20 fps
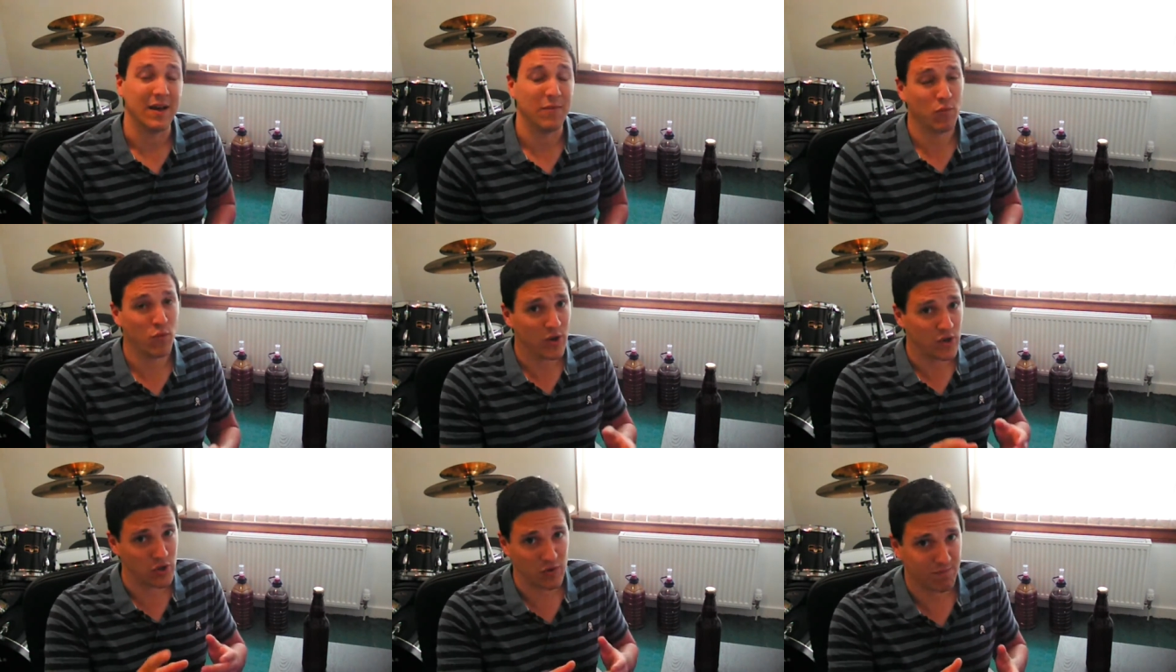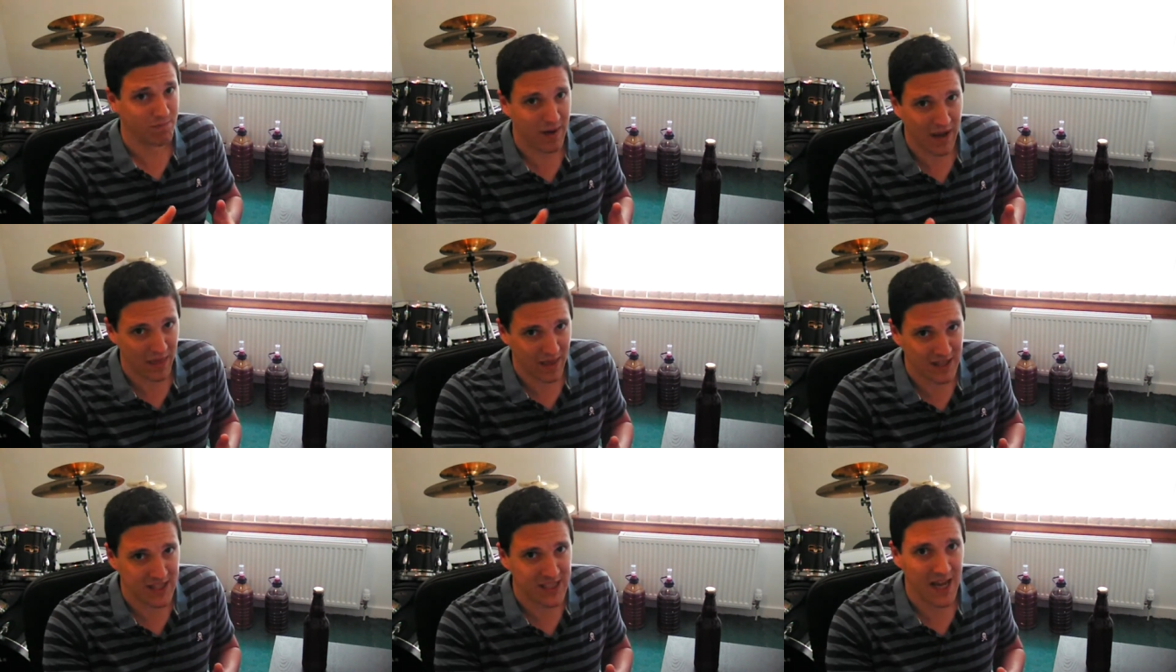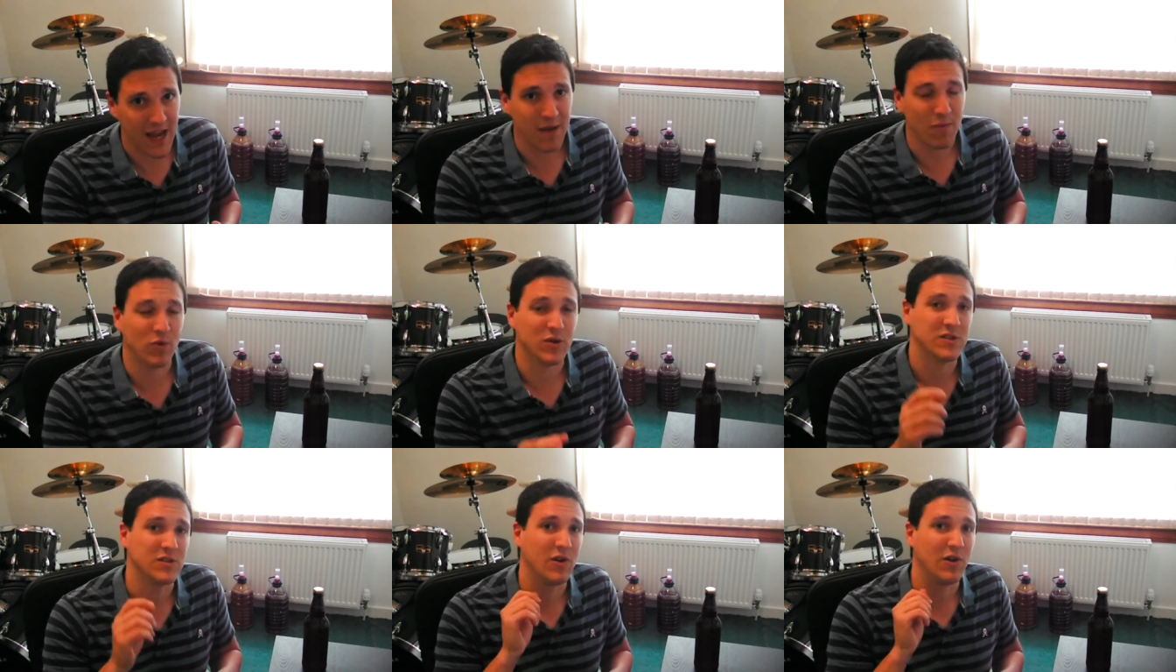which by that
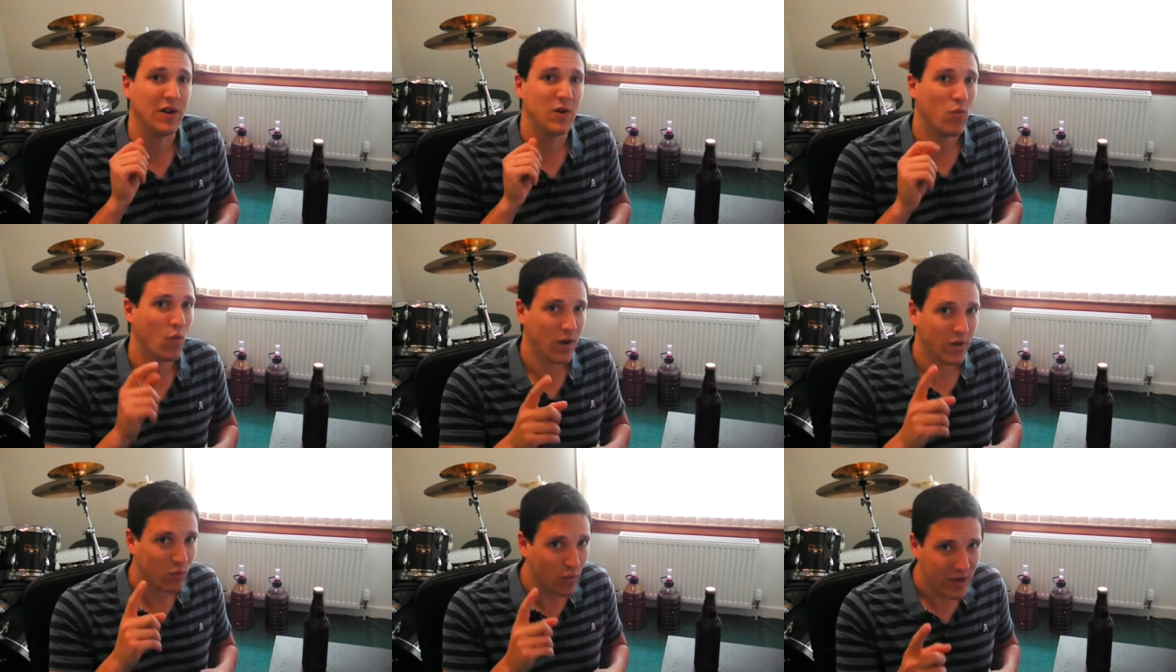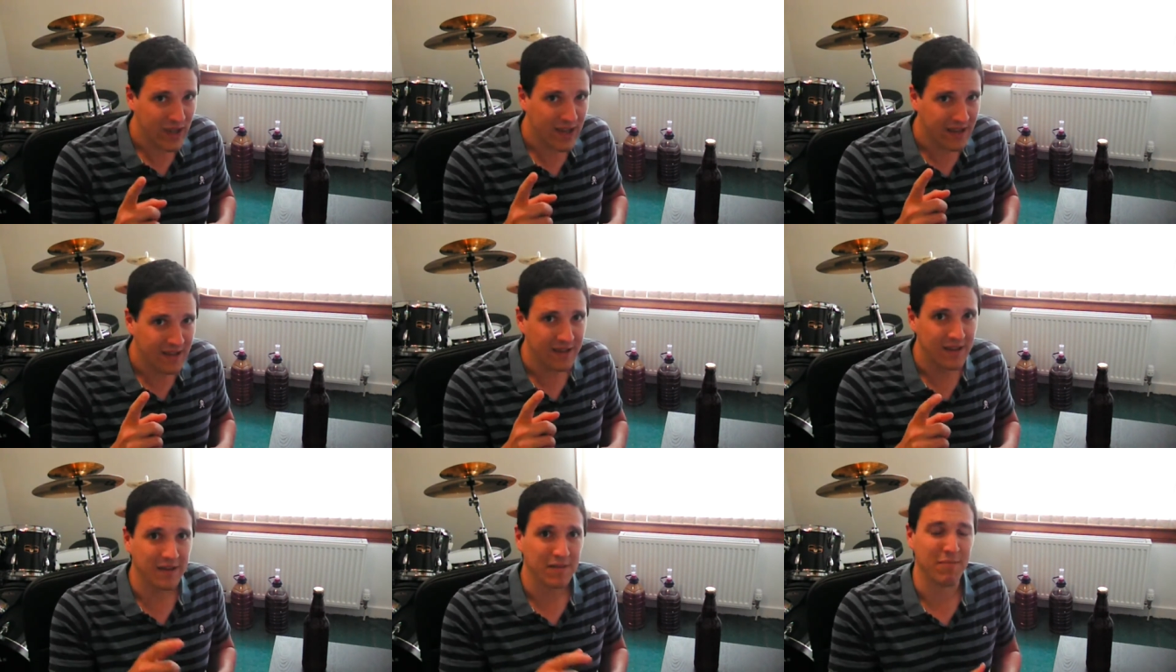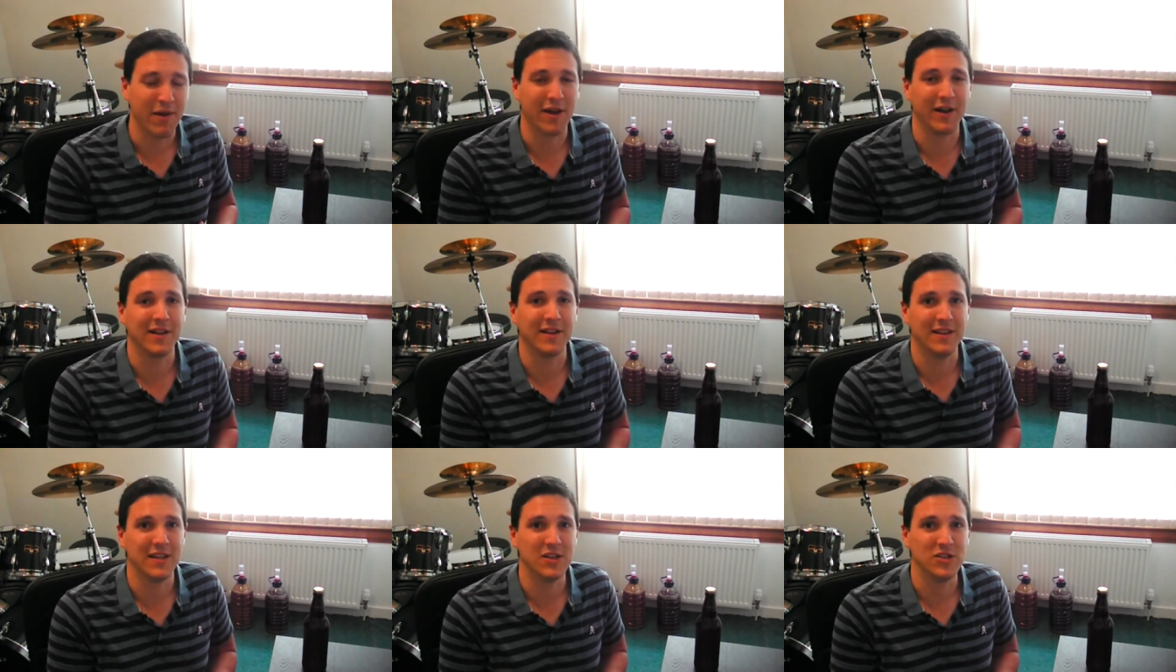time was only 1 week
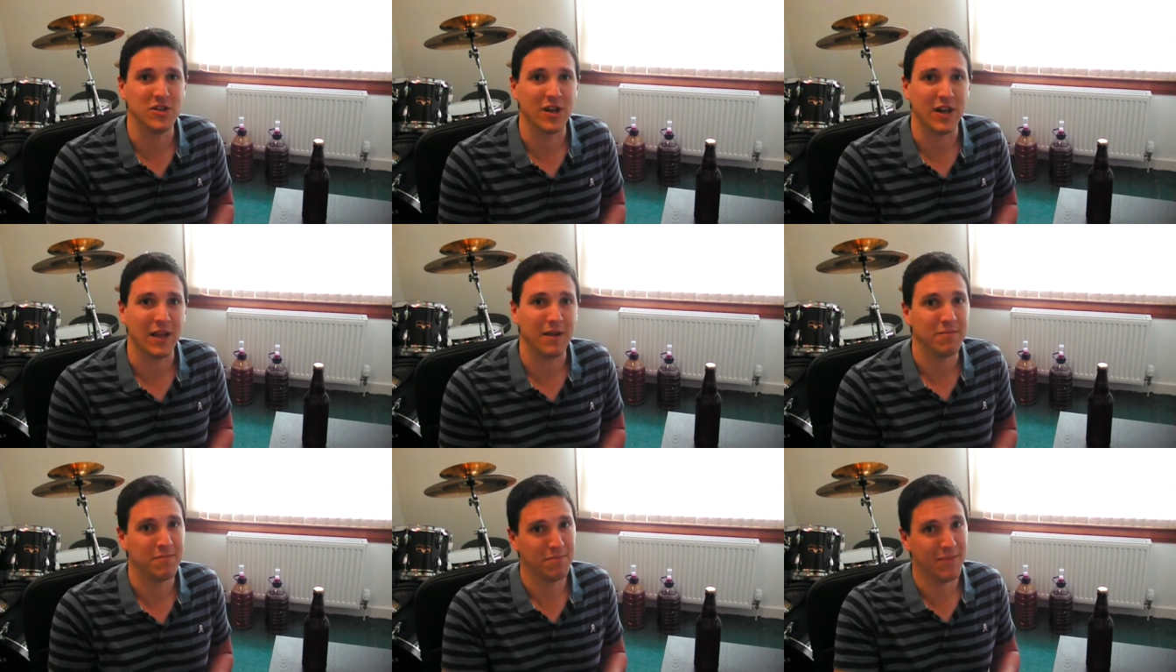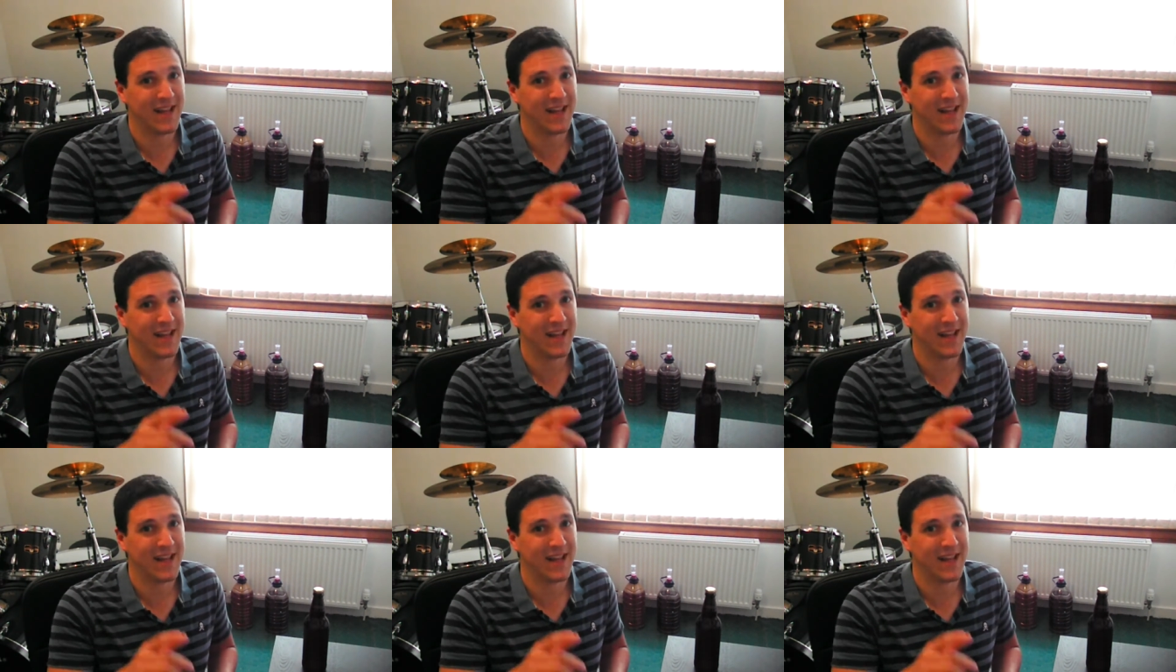bottle conditioning.